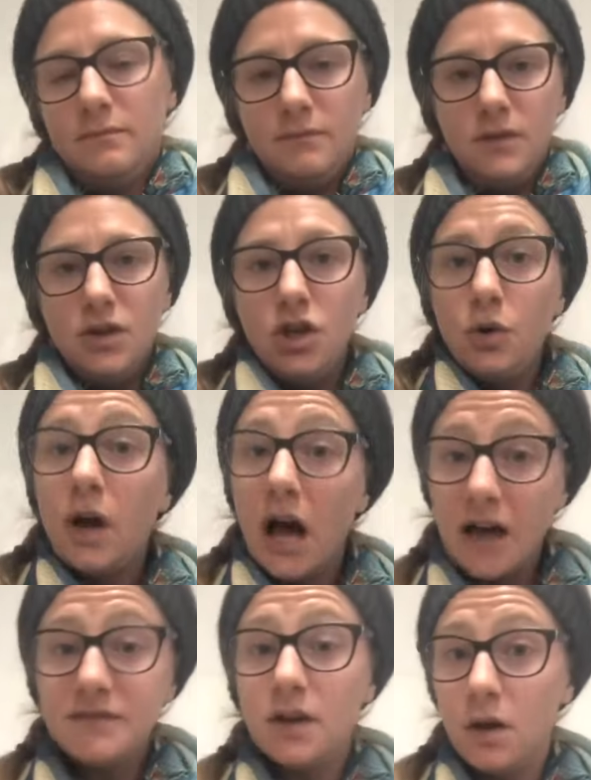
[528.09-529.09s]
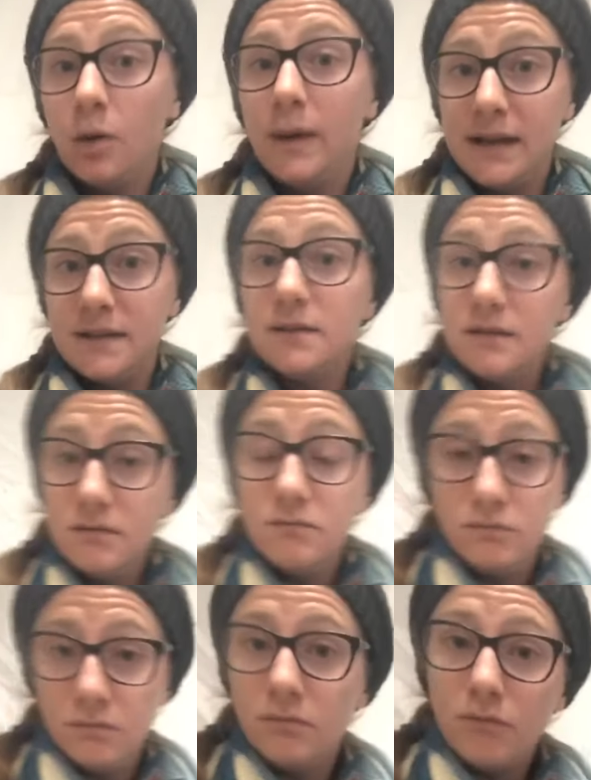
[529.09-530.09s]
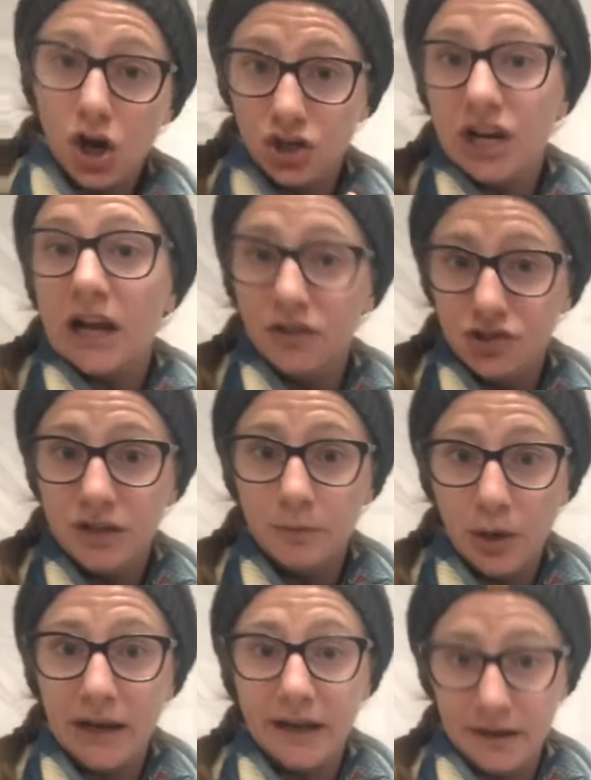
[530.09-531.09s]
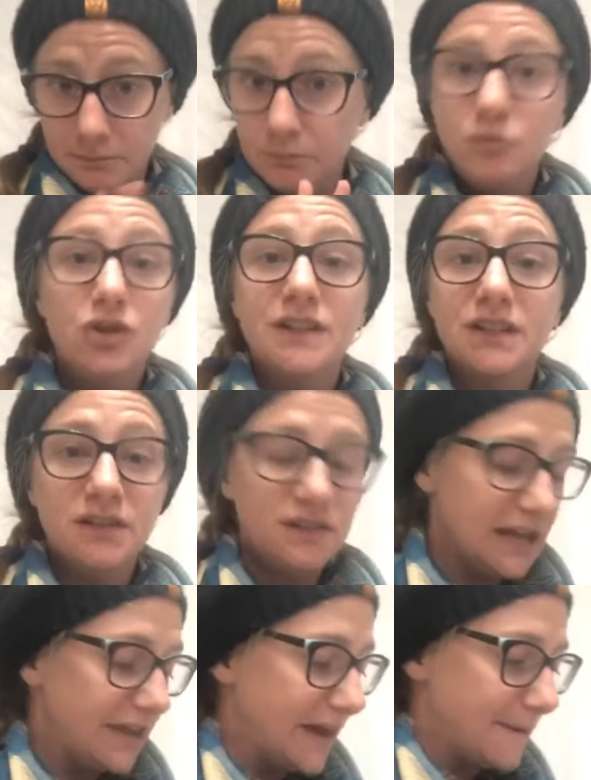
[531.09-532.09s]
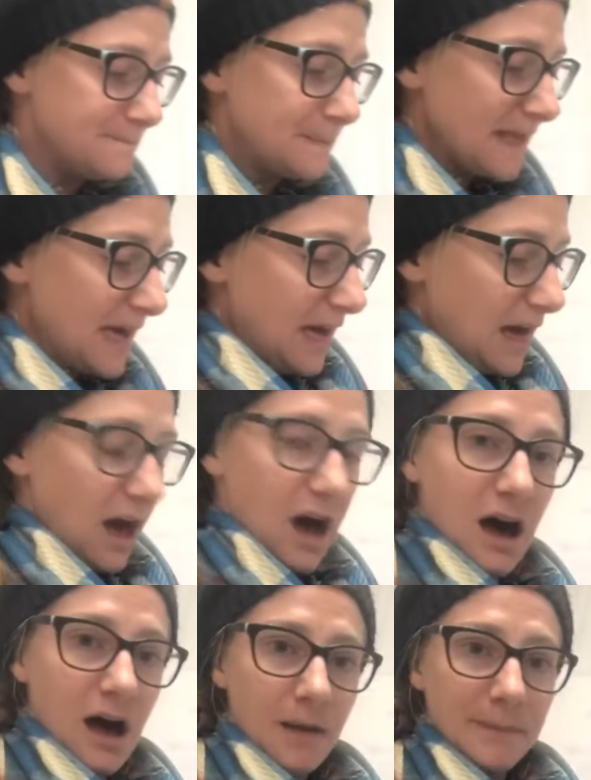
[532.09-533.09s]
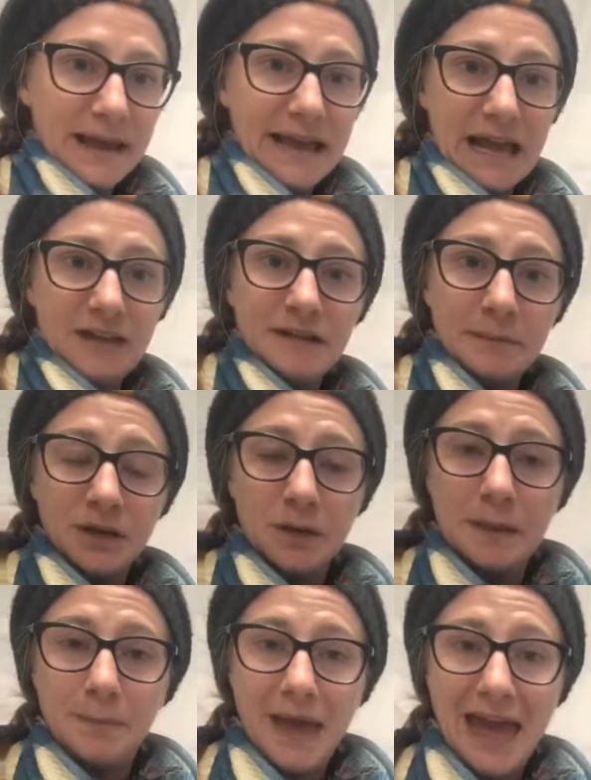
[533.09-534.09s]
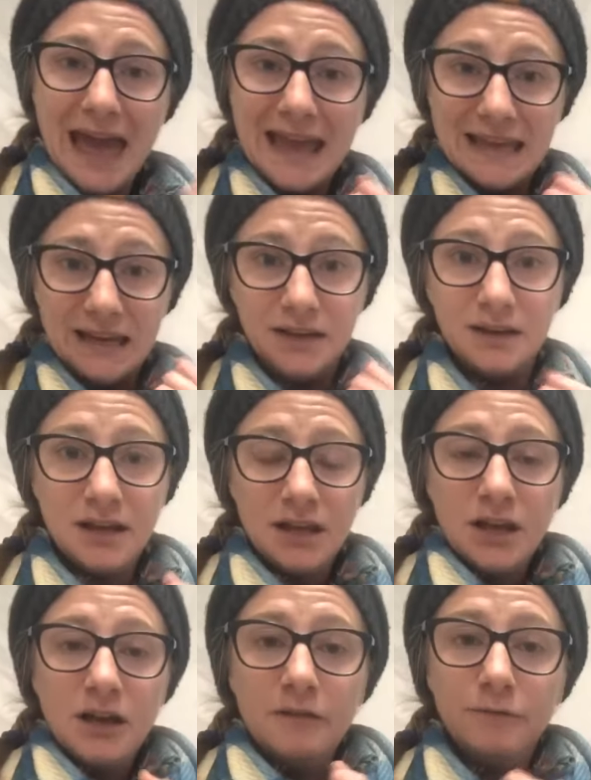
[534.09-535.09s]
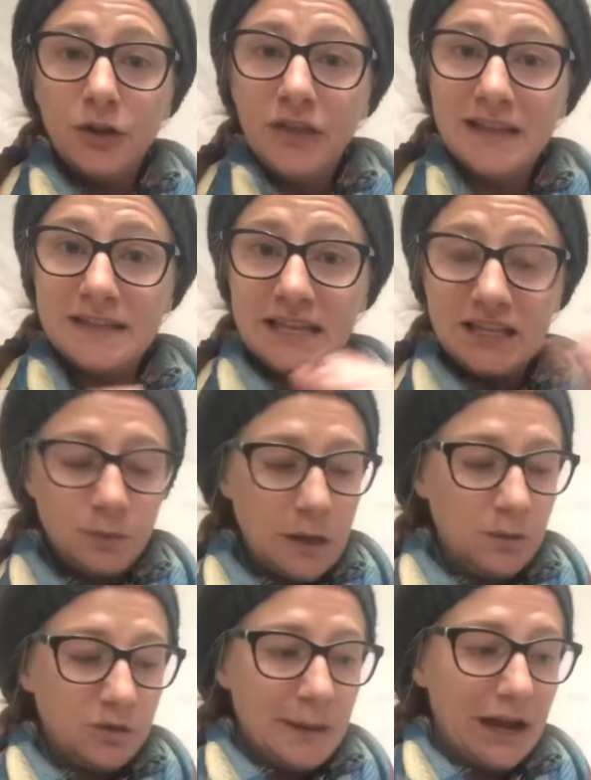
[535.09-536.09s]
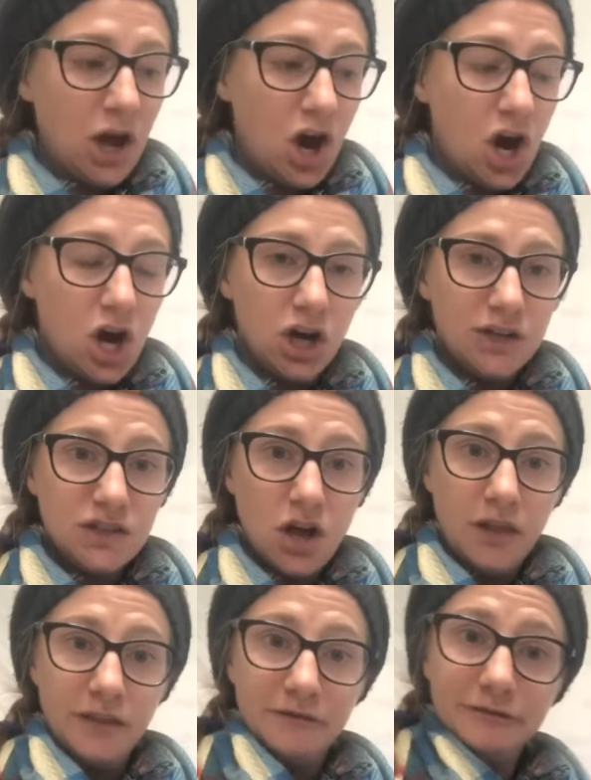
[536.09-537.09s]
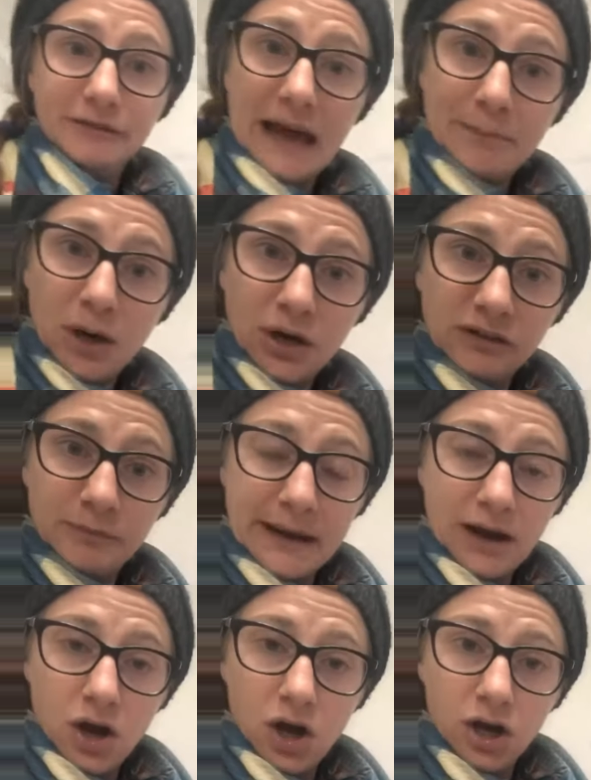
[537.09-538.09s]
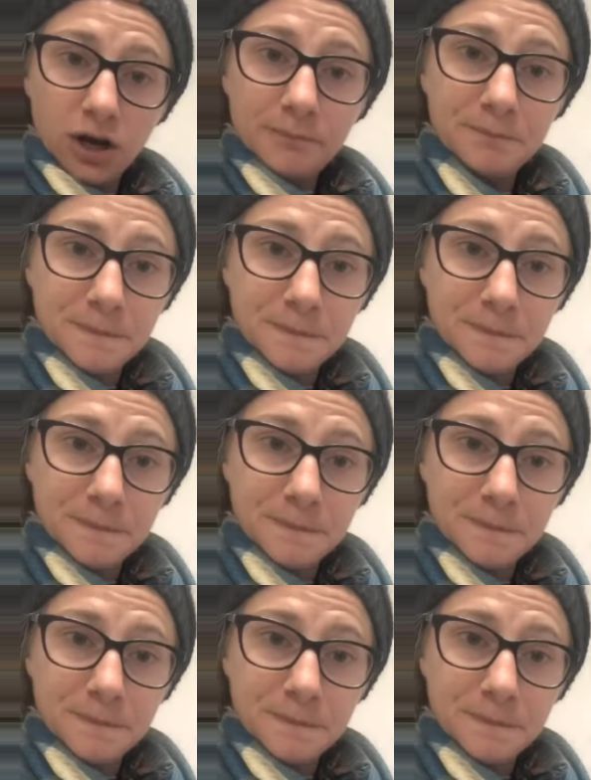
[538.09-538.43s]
New cuffs always are challenging to break in. Just going to say that. Again, if I'm going to be paying for things this way with my cards on the flat part of my arm,